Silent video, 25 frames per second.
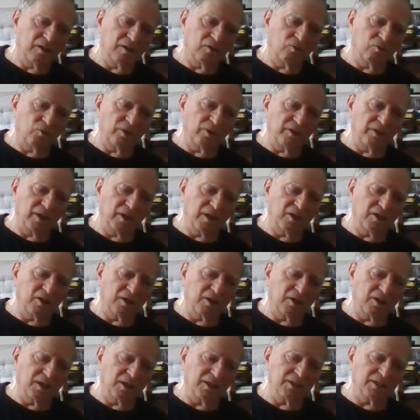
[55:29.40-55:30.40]
when they
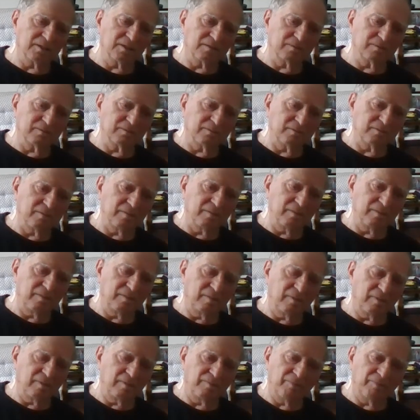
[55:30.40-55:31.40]
got hit,
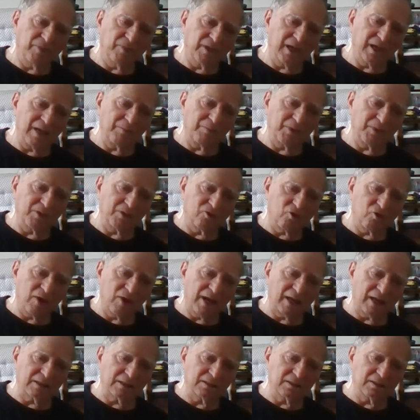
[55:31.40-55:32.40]
they had been
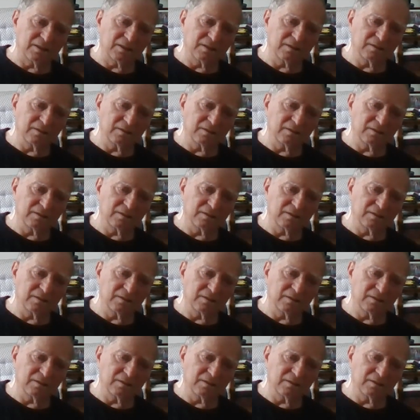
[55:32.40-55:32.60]
tracked